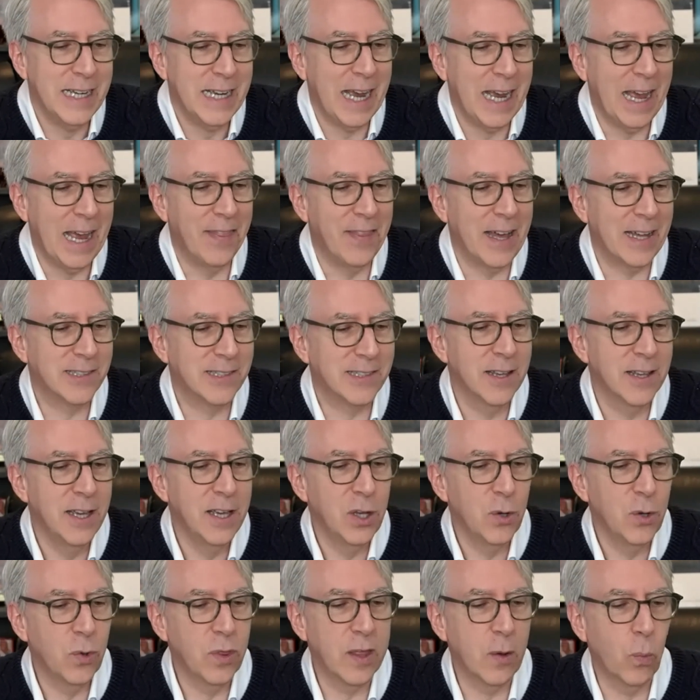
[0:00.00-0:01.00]
and that's
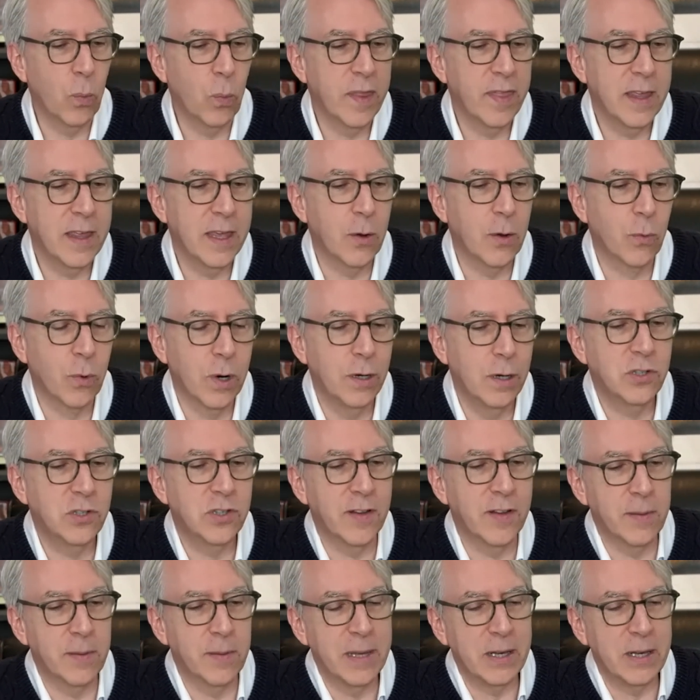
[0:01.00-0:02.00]
that with the erosion
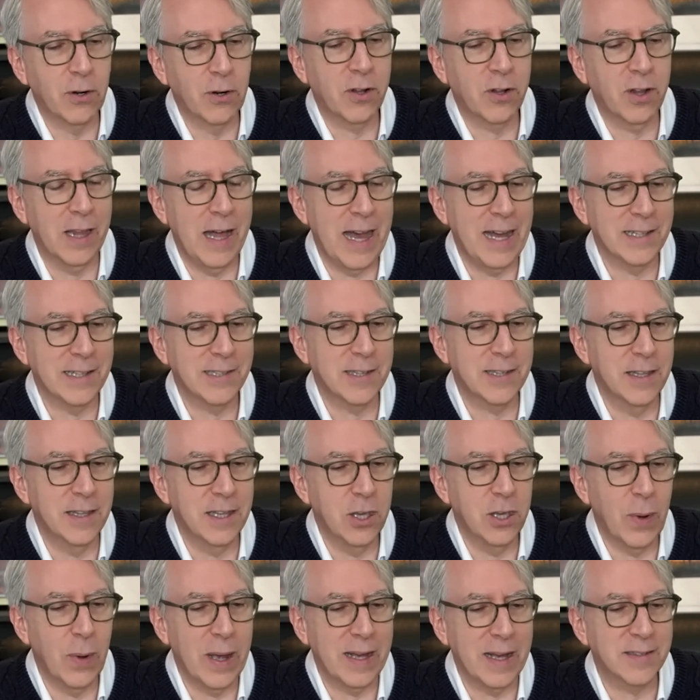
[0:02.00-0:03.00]
of the middle class in the
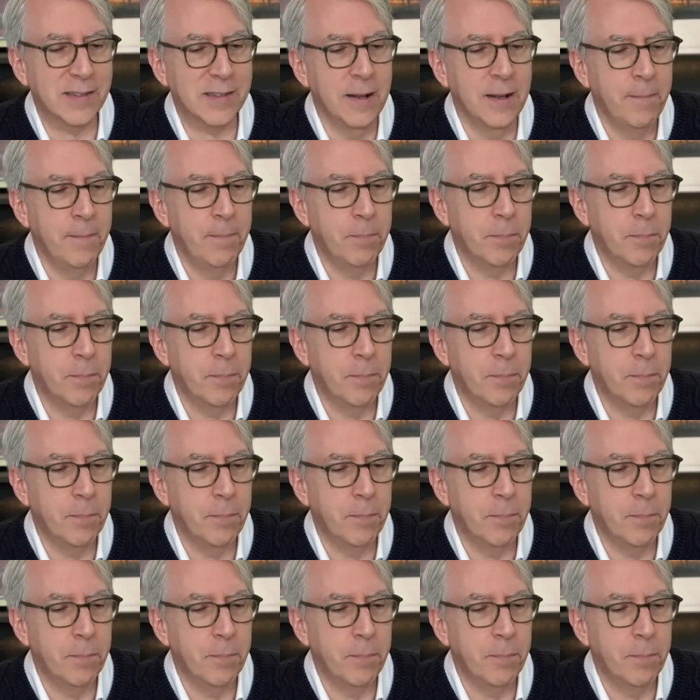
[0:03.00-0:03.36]
U.S